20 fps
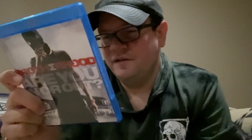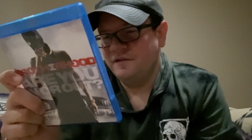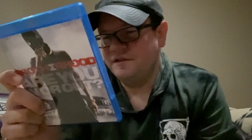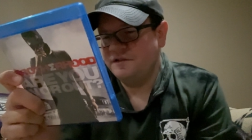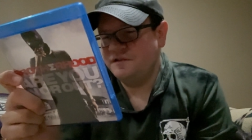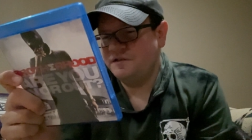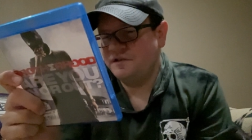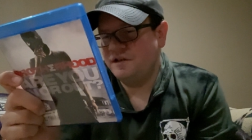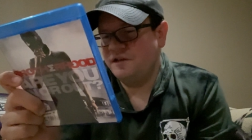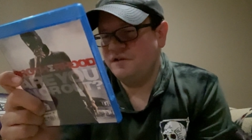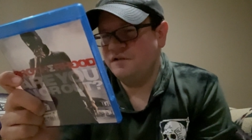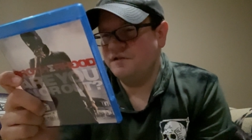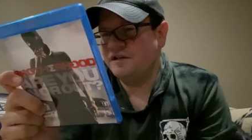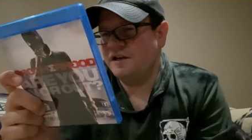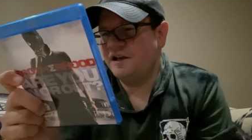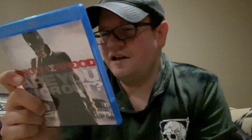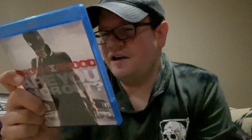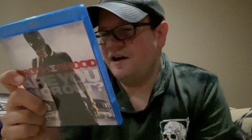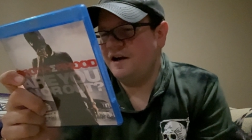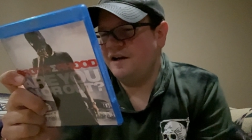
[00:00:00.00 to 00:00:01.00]
It's kind of
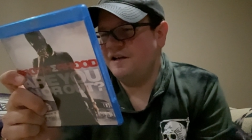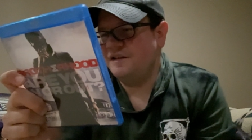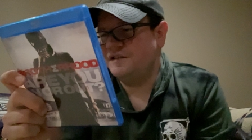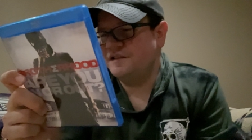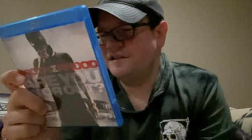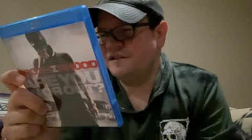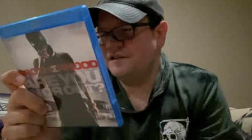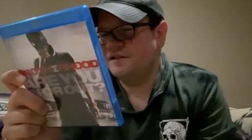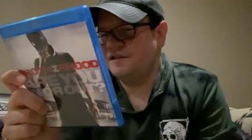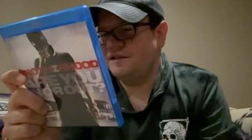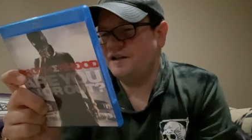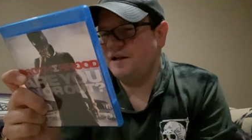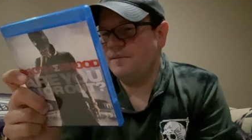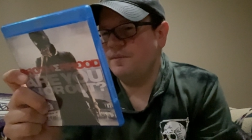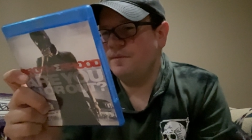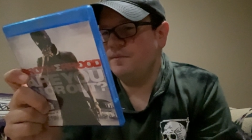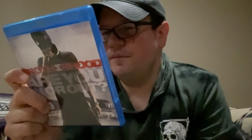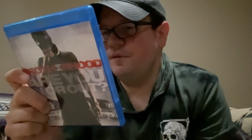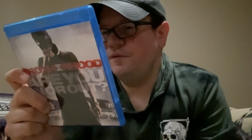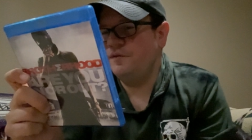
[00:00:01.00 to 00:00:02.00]
like a heist type
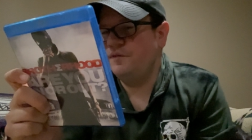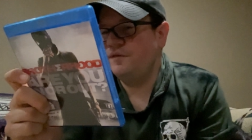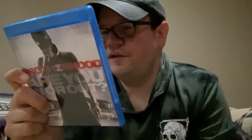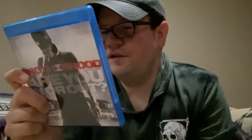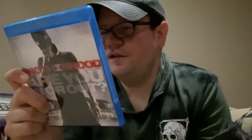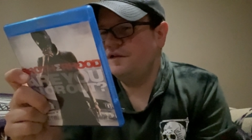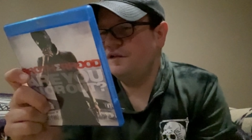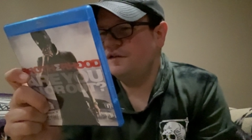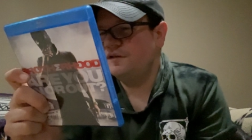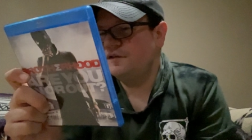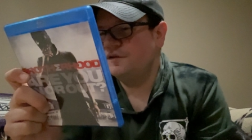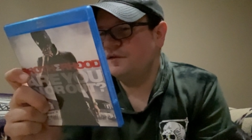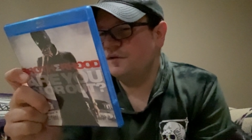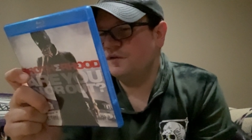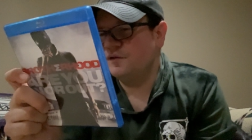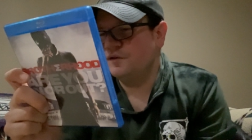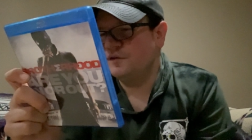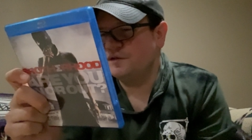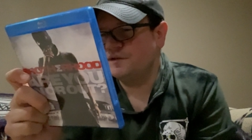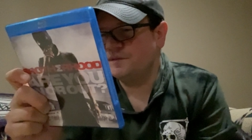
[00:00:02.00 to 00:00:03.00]
movie
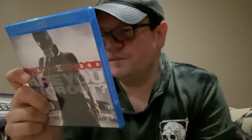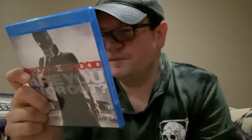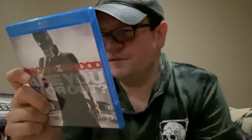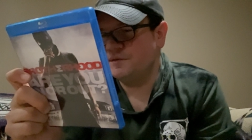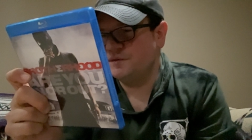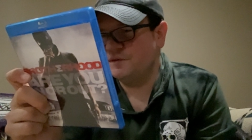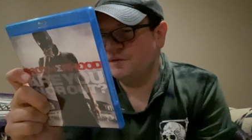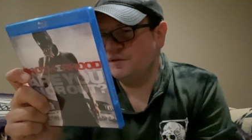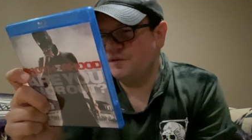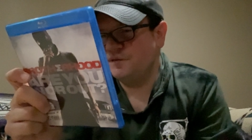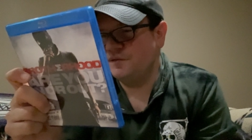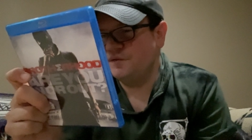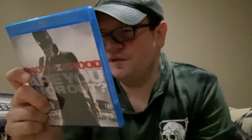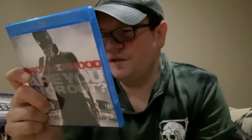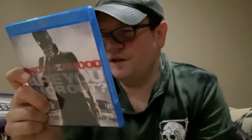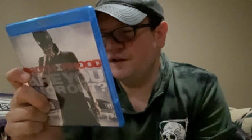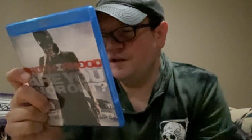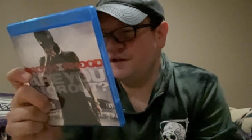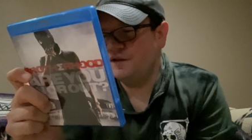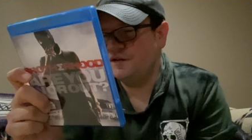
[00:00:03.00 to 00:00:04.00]
or some sort of
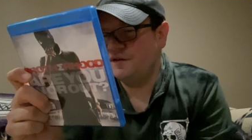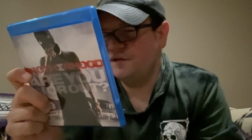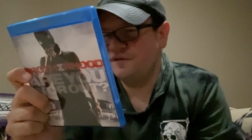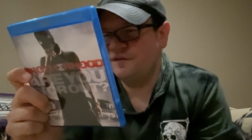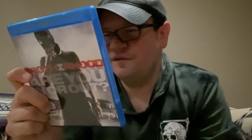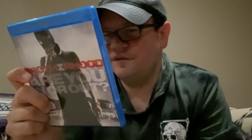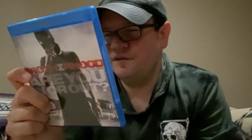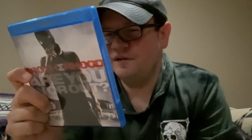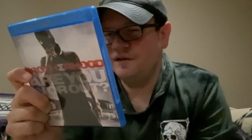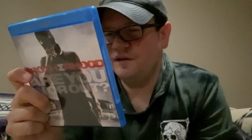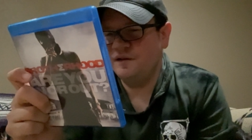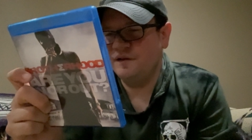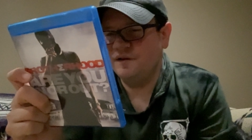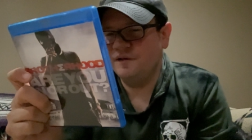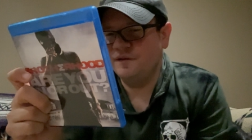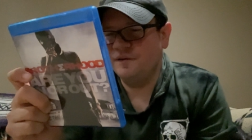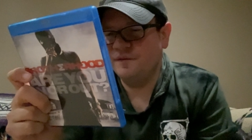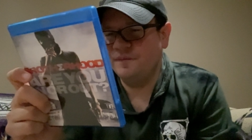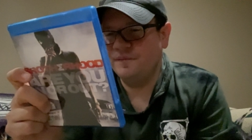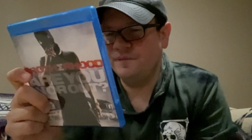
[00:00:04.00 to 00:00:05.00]
like,
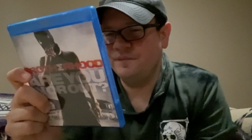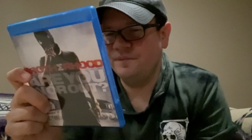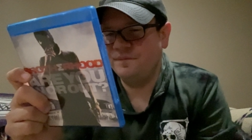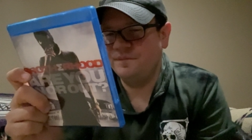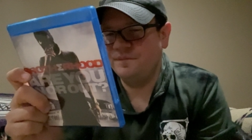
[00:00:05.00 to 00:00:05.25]
um,